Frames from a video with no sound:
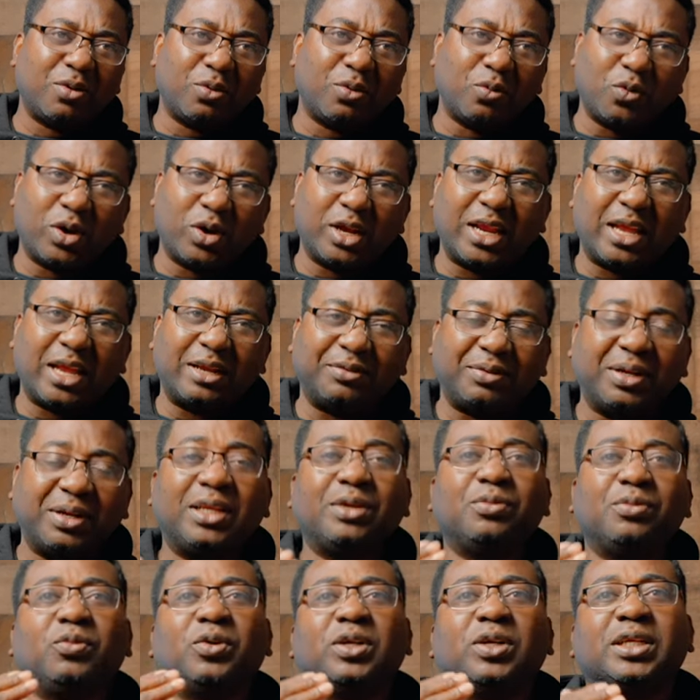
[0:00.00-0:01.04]
What I really
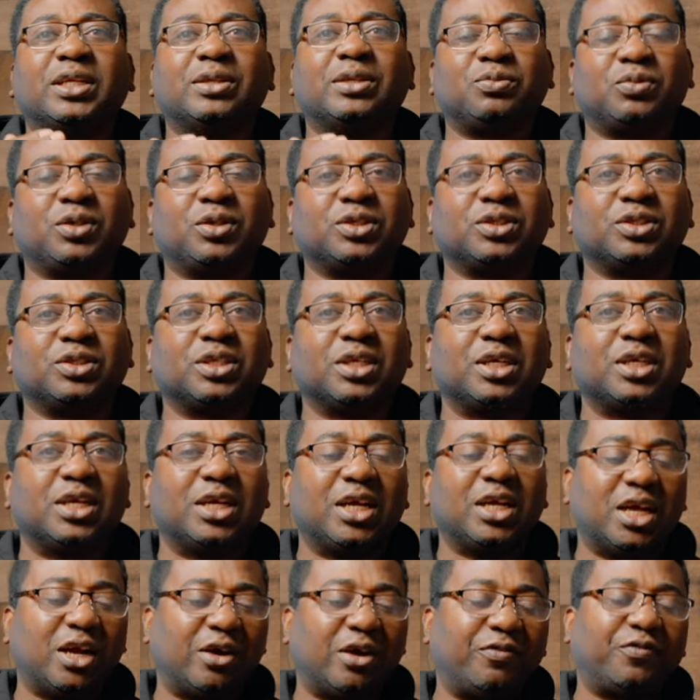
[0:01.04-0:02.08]
wanted was
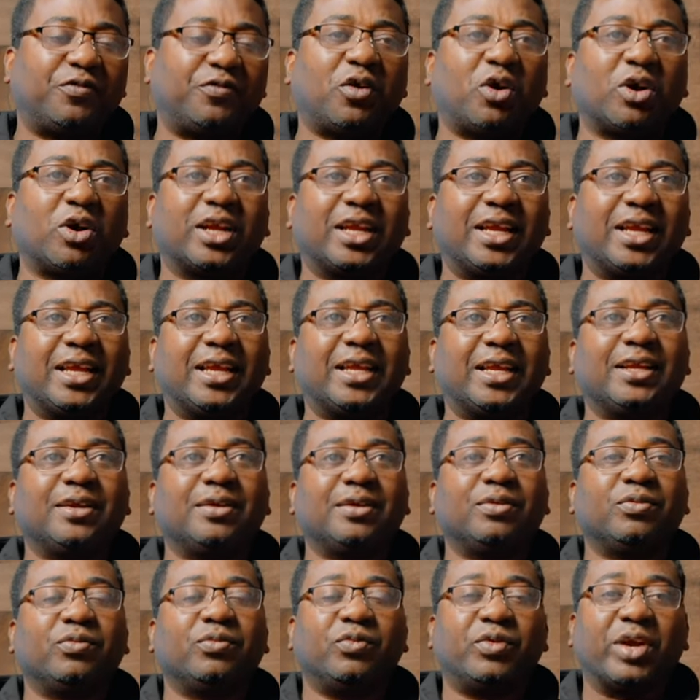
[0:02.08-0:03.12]
a 4K
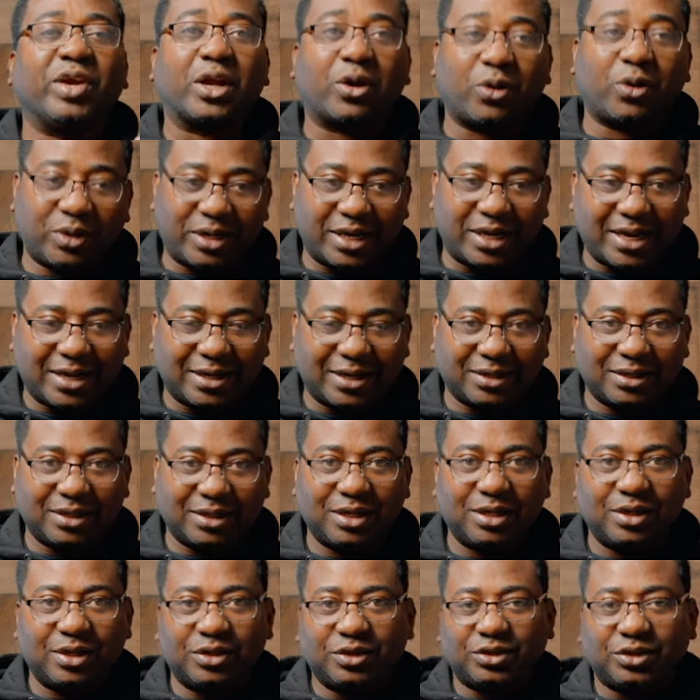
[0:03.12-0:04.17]
recorder,
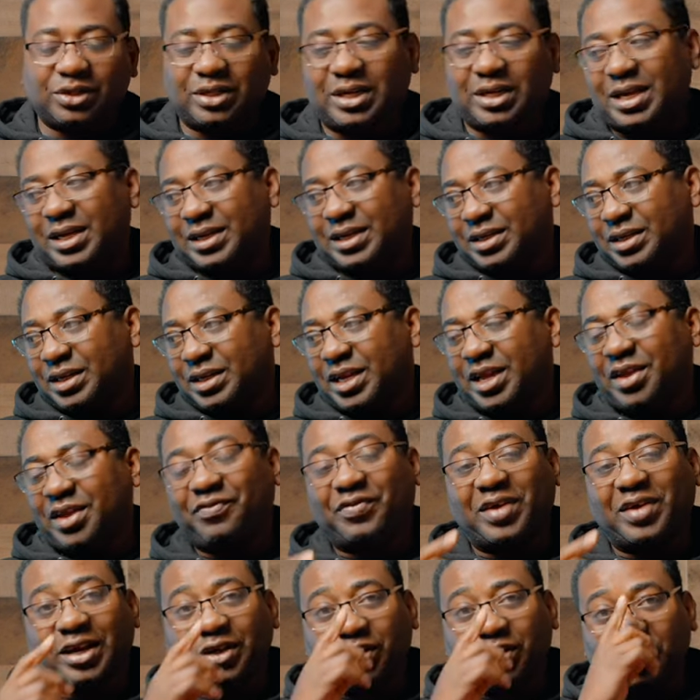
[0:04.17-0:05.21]
so that if
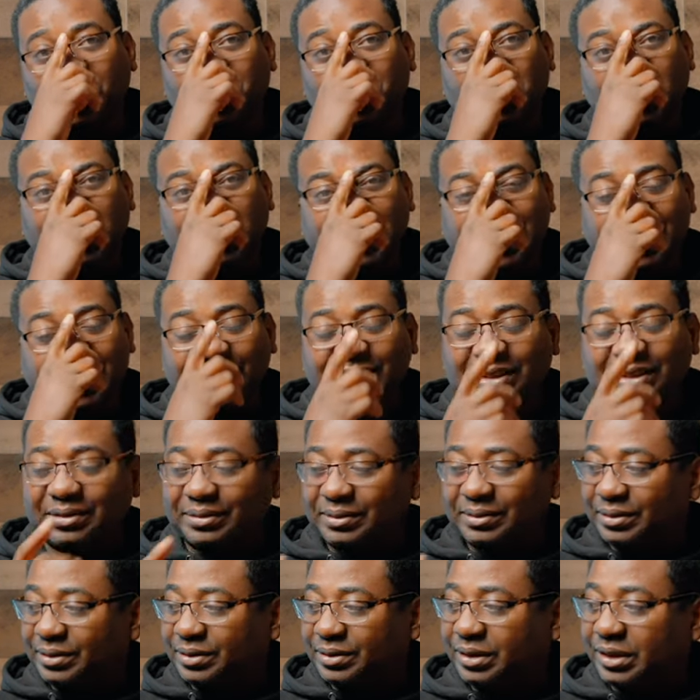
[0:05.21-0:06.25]
I do need
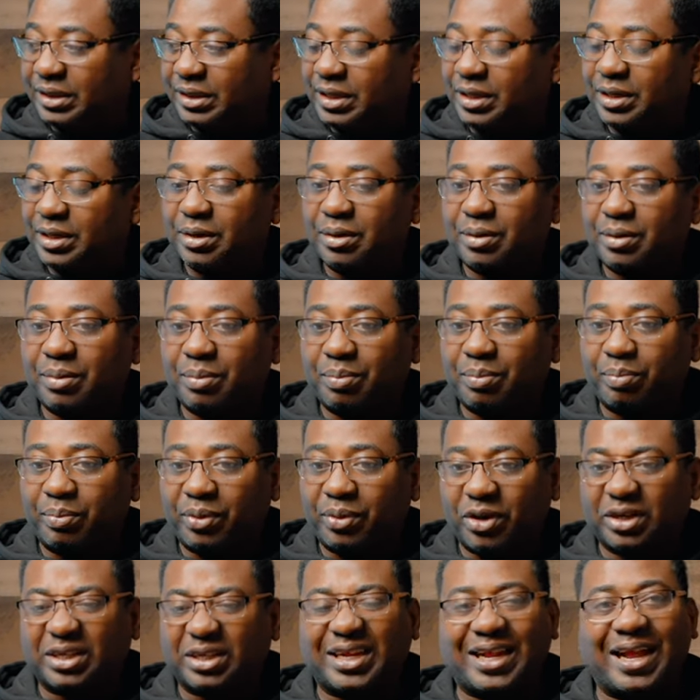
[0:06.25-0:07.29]
to
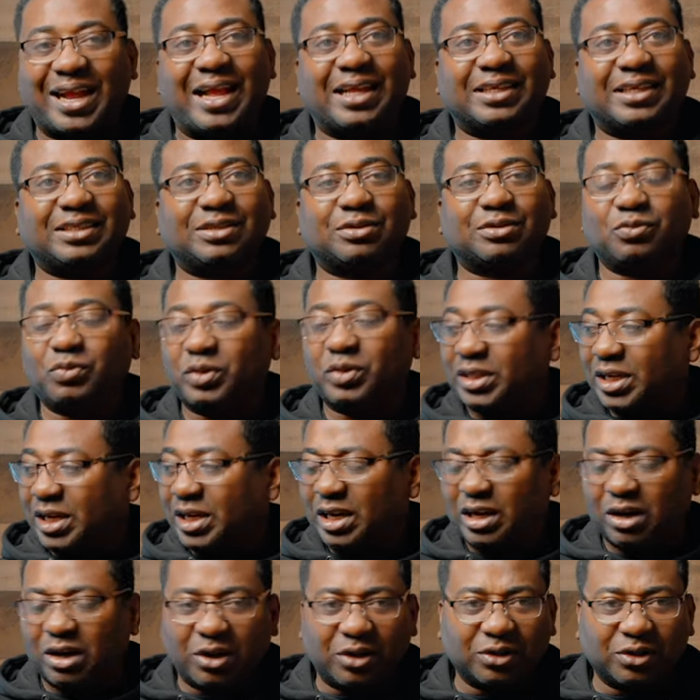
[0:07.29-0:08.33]
broadcast with a
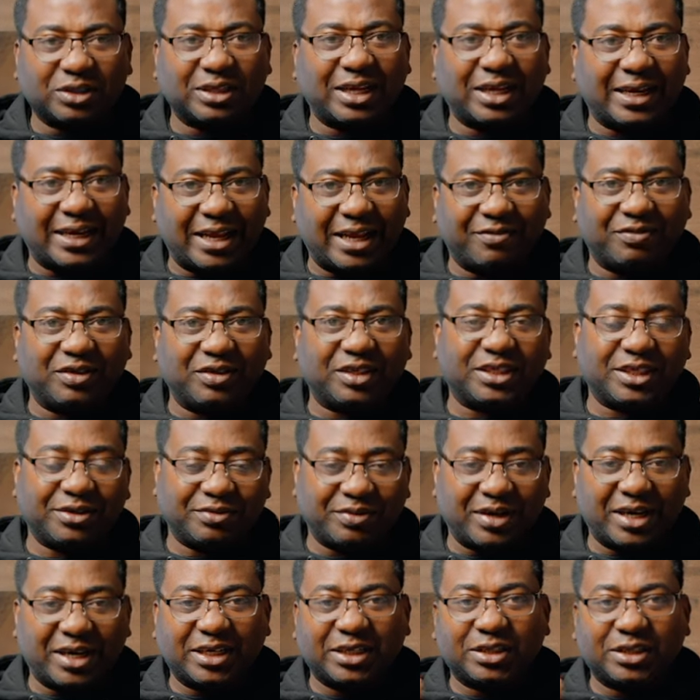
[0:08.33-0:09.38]
lot and everything
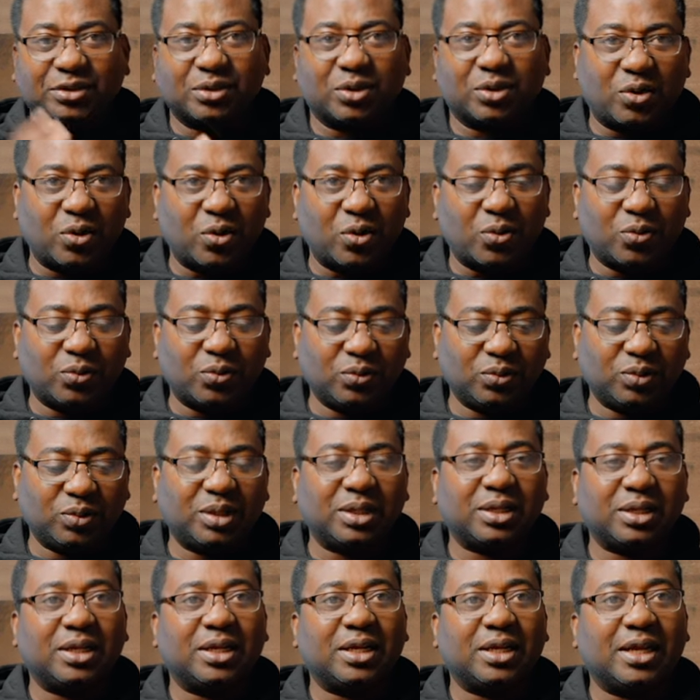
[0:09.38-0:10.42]
ready to go
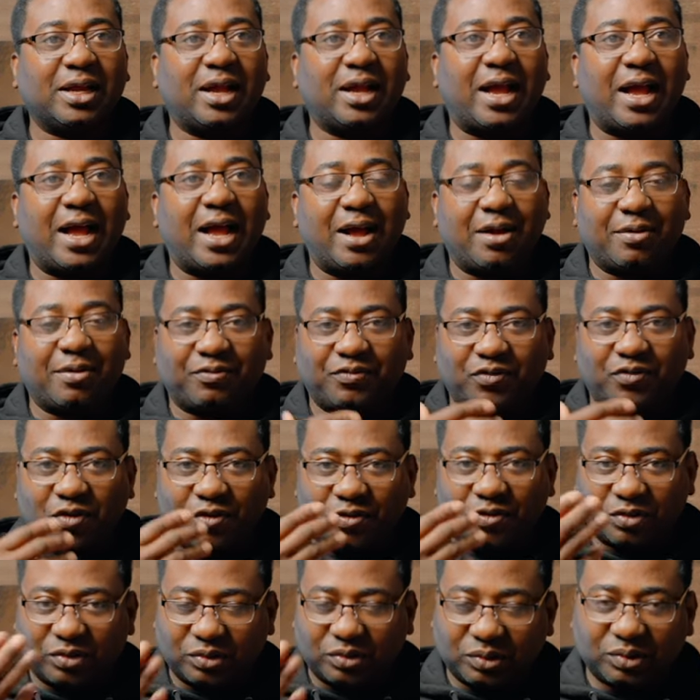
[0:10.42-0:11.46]

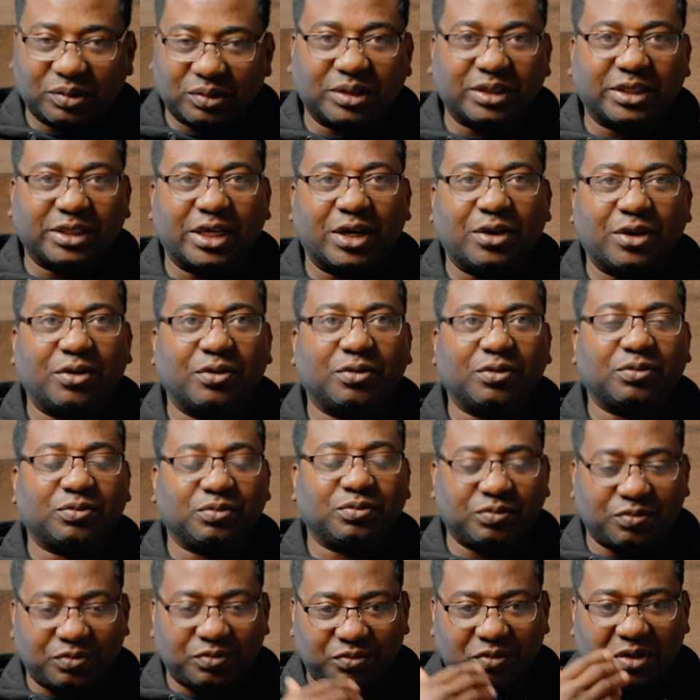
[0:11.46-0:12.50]
for, you know,
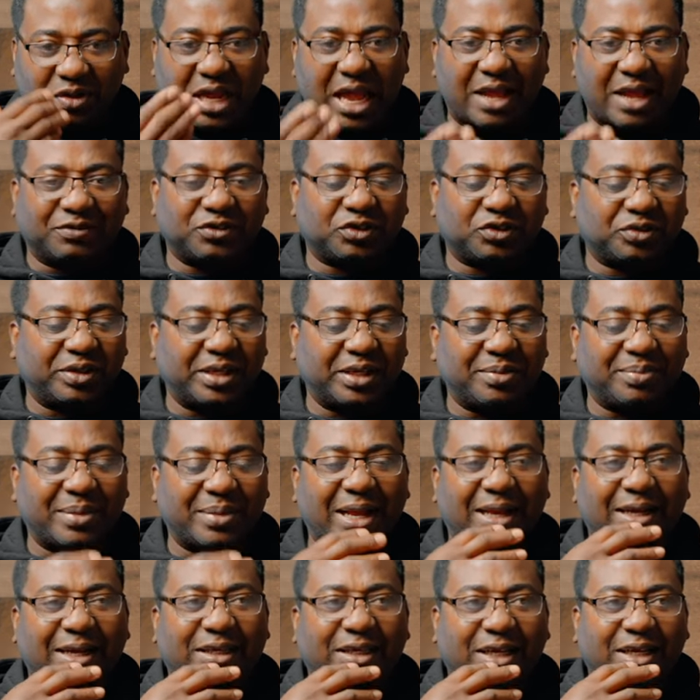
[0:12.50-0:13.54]
live stream
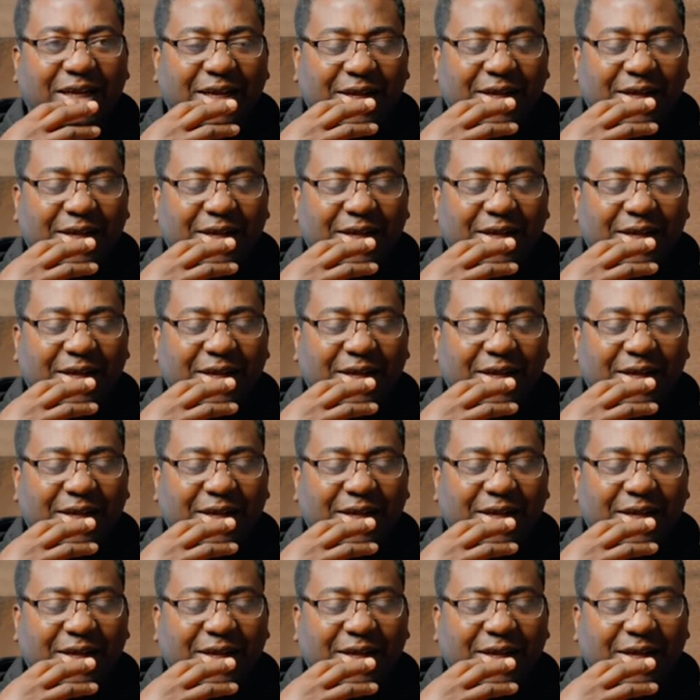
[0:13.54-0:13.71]
and